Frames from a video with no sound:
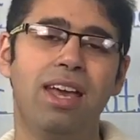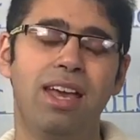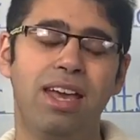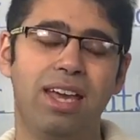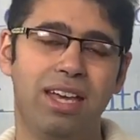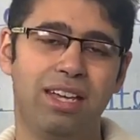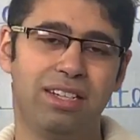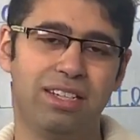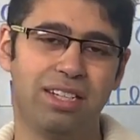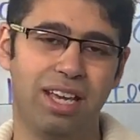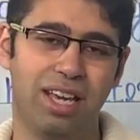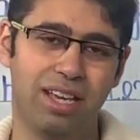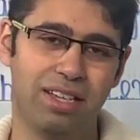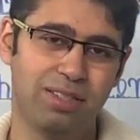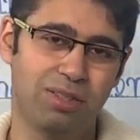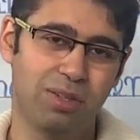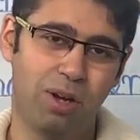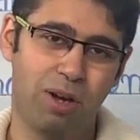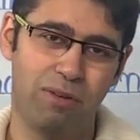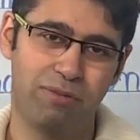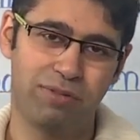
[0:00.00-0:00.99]
in case
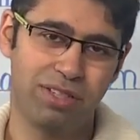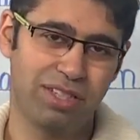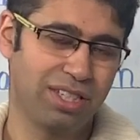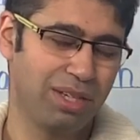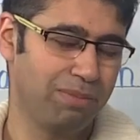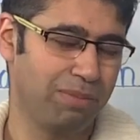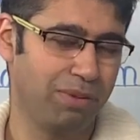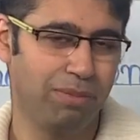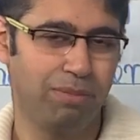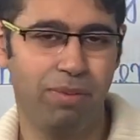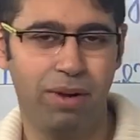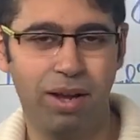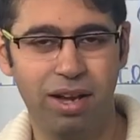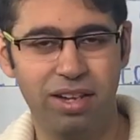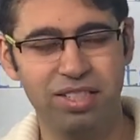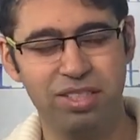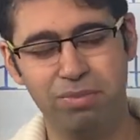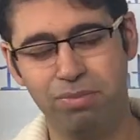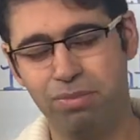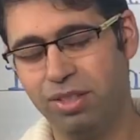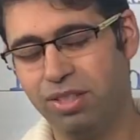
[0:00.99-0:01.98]
of the simple
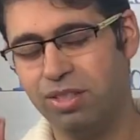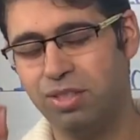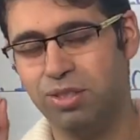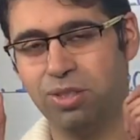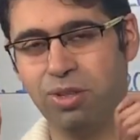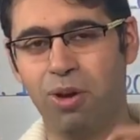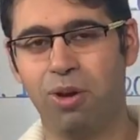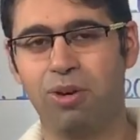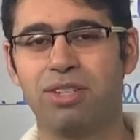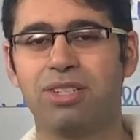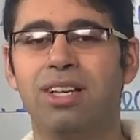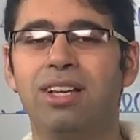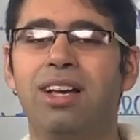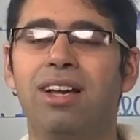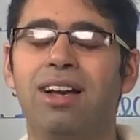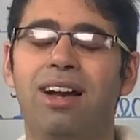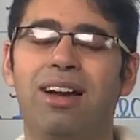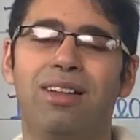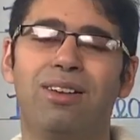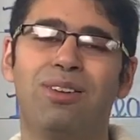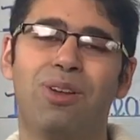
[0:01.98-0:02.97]
past, but not
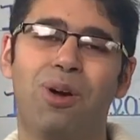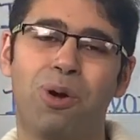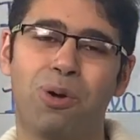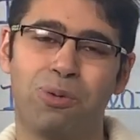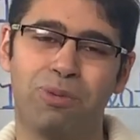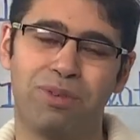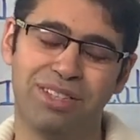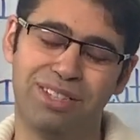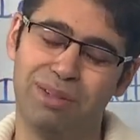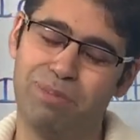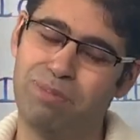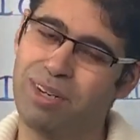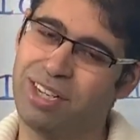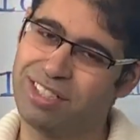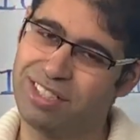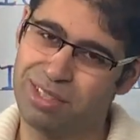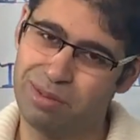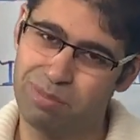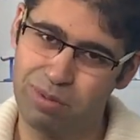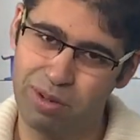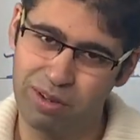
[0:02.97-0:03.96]
along with the
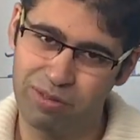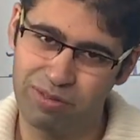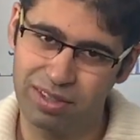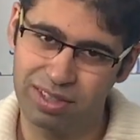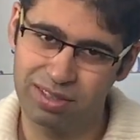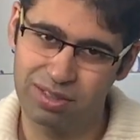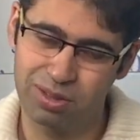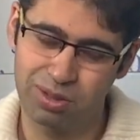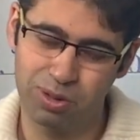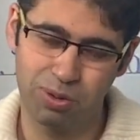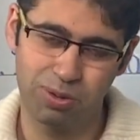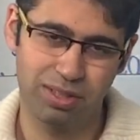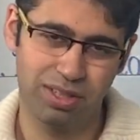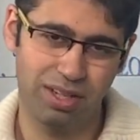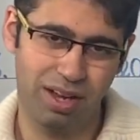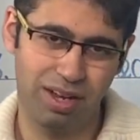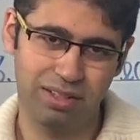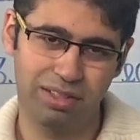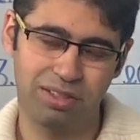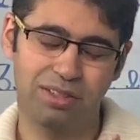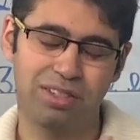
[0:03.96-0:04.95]
present perfect. So those
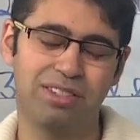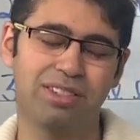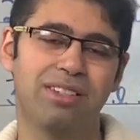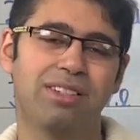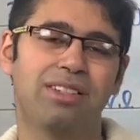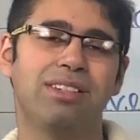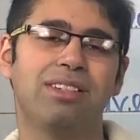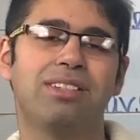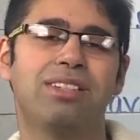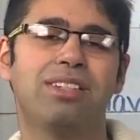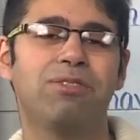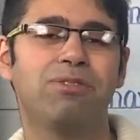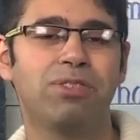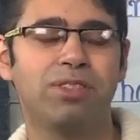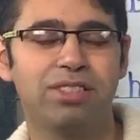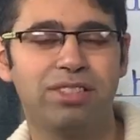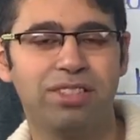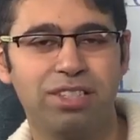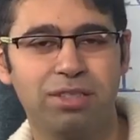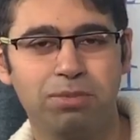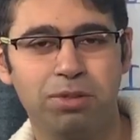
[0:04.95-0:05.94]
are the critical
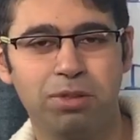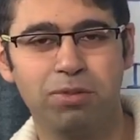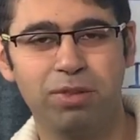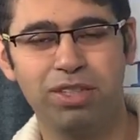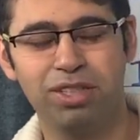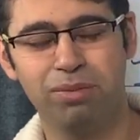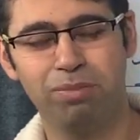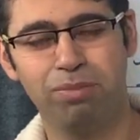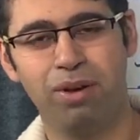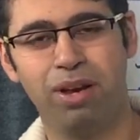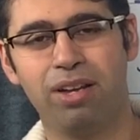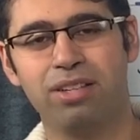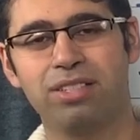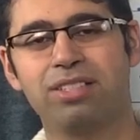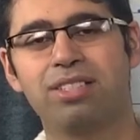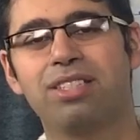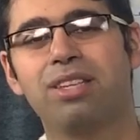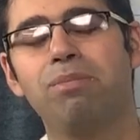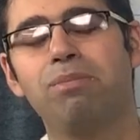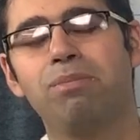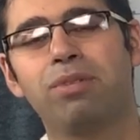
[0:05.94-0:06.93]
differences between the past
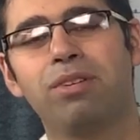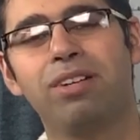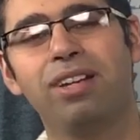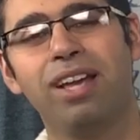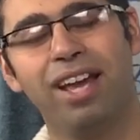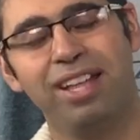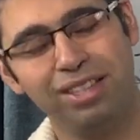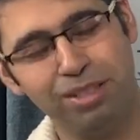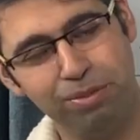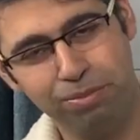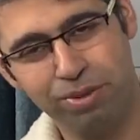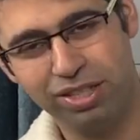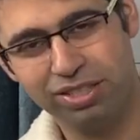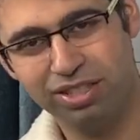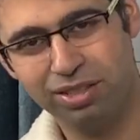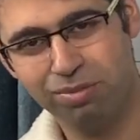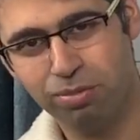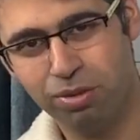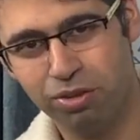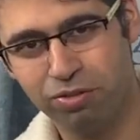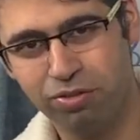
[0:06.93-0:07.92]
simple and the
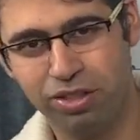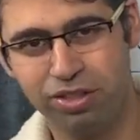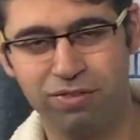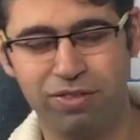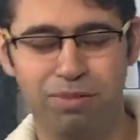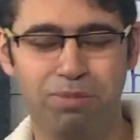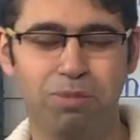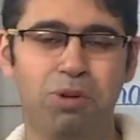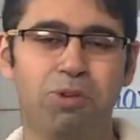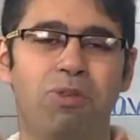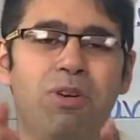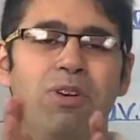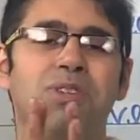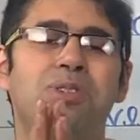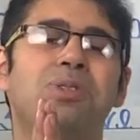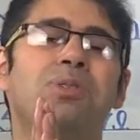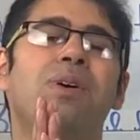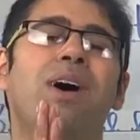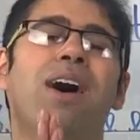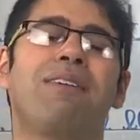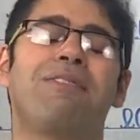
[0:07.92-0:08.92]
present perfect. We move on
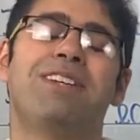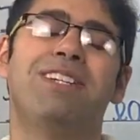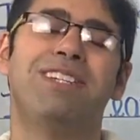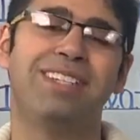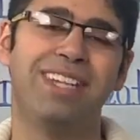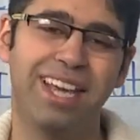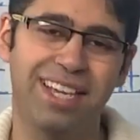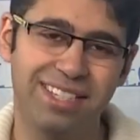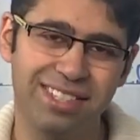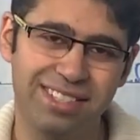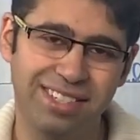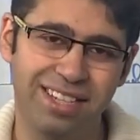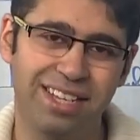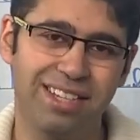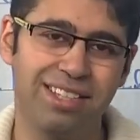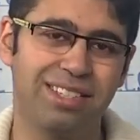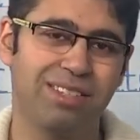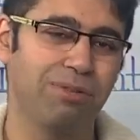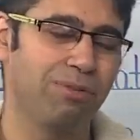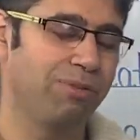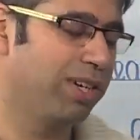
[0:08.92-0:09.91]
to our next
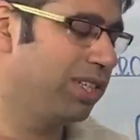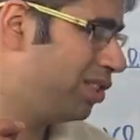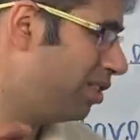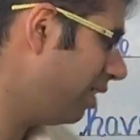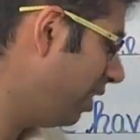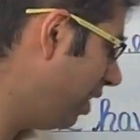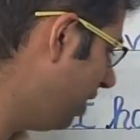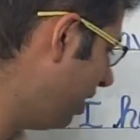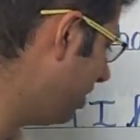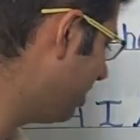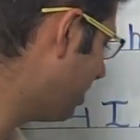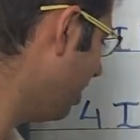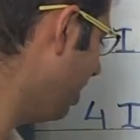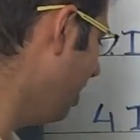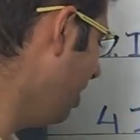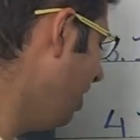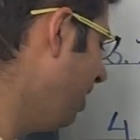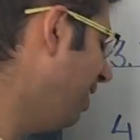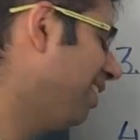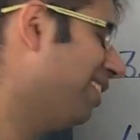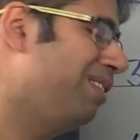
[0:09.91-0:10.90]
tense, which is
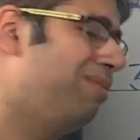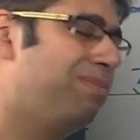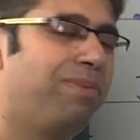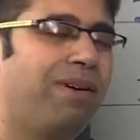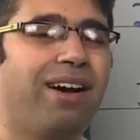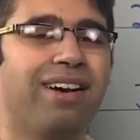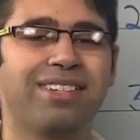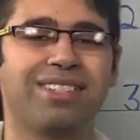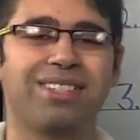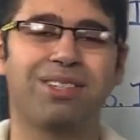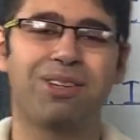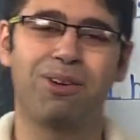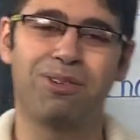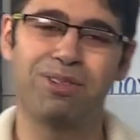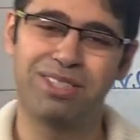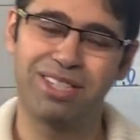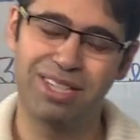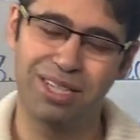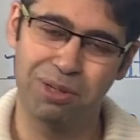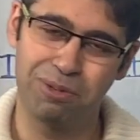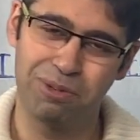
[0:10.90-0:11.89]
the past
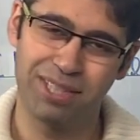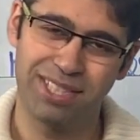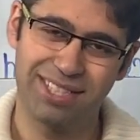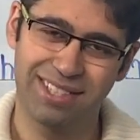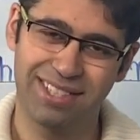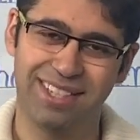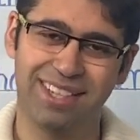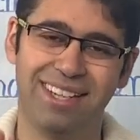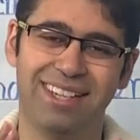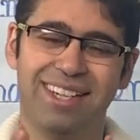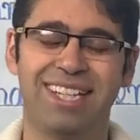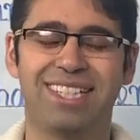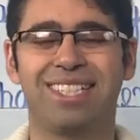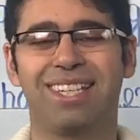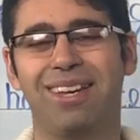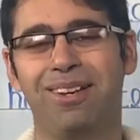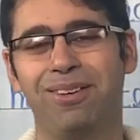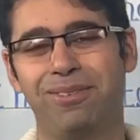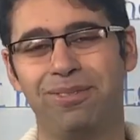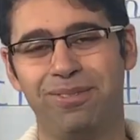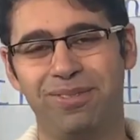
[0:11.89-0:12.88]
continuous. Let's go.